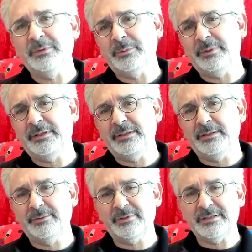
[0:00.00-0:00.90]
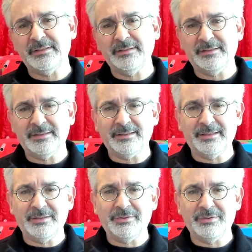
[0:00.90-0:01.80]
we recently
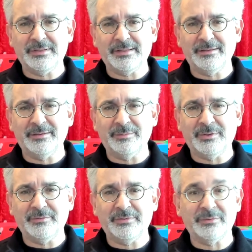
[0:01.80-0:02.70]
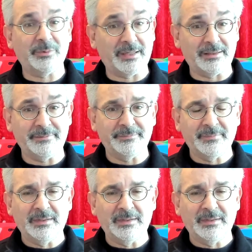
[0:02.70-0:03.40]
decided to sell them off as well,